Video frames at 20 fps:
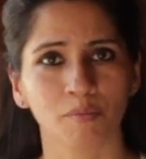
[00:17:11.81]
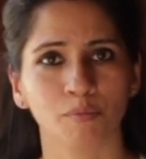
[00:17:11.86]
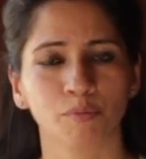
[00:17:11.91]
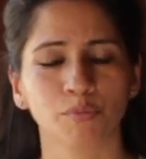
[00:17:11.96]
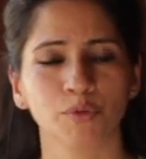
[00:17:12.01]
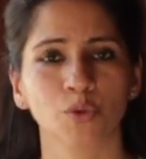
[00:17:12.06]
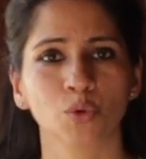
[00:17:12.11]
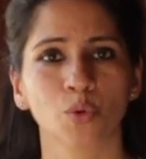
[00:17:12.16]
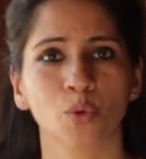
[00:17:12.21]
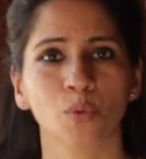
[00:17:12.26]

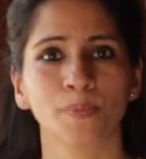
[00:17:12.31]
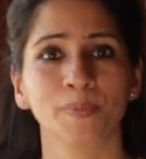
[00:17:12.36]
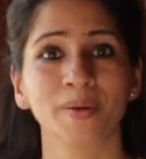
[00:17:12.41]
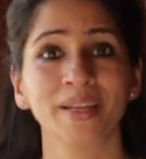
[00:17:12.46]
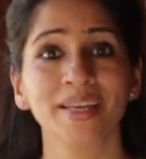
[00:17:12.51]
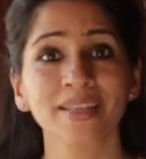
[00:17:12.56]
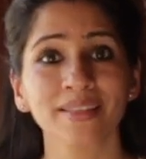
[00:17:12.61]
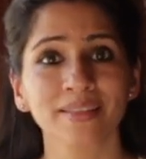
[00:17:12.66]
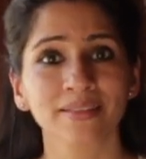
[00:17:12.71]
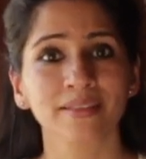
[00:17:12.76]
so
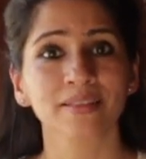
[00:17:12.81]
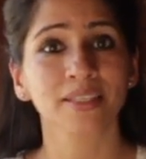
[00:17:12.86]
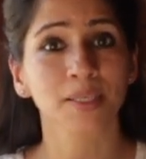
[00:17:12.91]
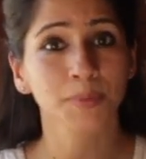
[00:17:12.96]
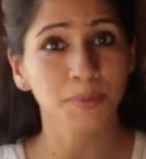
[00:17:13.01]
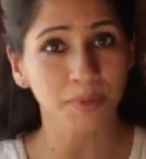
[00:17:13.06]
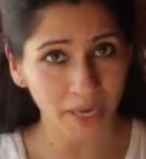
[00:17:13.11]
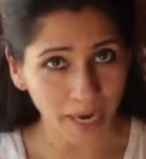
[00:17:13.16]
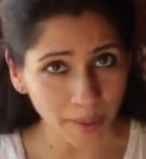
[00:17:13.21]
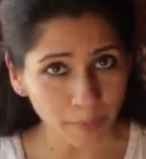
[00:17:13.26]
please
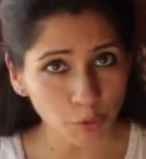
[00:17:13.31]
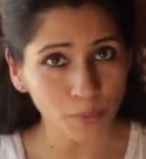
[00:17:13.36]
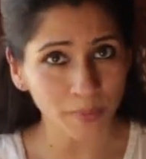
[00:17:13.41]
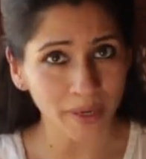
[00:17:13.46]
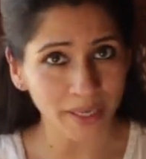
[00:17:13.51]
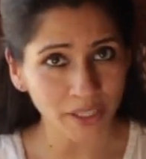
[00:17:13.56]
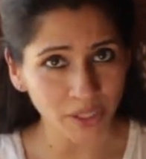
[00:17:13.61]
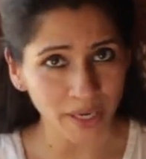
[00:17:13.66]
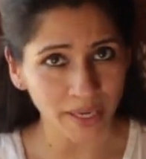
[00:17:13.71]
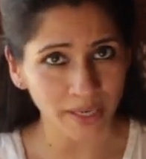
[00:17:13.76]
subscribe to
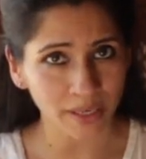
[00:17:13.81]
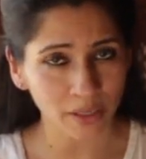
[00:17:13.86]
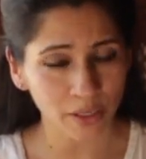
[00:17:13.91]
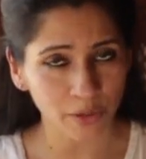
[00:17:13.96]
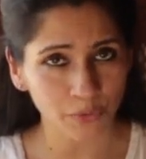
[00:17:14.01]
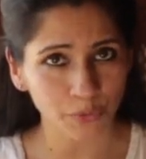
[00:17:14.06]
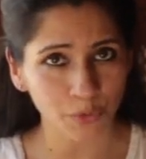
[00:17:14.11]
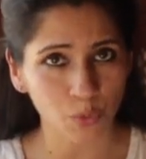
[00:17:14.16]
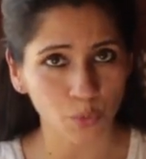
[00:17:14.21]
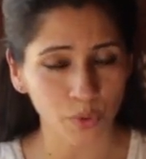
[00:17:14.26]
my channel
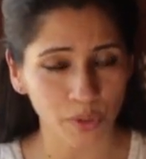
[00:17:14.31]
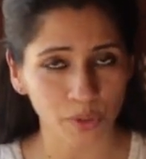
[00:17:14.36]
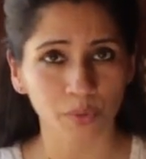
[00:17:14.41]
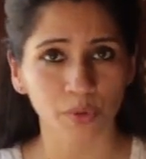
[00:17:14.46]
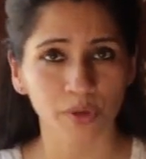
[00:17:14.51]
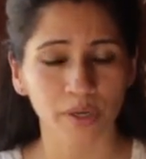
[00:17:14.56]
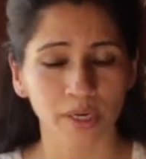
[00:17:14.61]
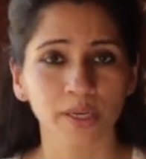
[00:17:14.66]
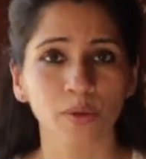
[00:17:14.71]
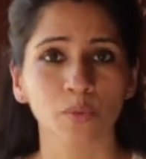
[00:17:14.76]
if you
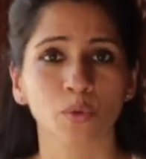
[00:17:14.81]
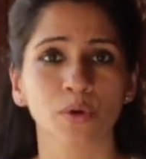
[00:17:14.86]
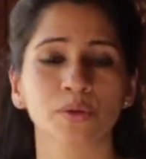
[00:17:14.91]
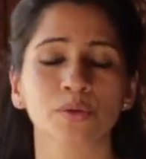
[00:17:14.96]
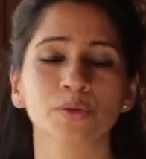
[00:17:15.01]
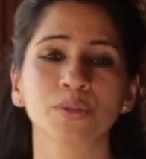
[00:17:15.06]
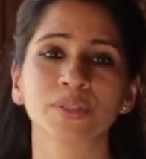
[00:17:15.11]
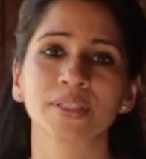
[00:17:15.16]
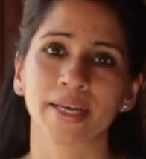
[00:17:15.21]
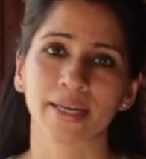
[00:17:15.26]
really wanted
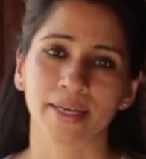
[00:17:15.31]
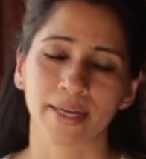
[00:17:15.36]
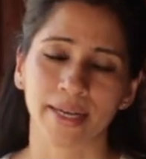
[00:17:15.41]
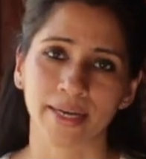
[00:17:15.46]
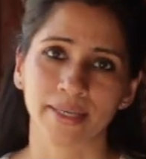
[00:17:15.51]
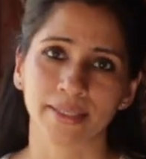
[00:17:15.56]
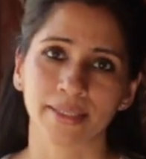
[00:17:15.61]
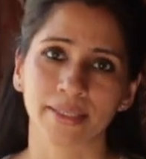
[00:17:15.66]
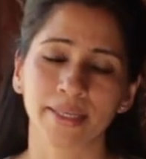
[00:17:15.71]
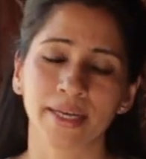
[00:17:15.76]
to stay
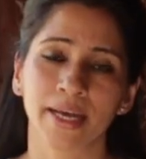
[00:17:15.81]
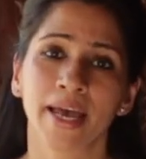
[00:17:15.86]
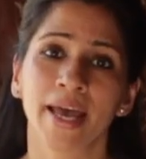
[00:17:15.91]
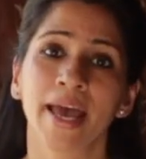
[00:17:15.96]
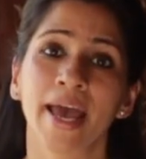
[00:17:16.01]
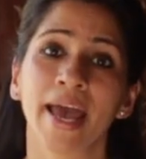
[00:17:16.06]
connected,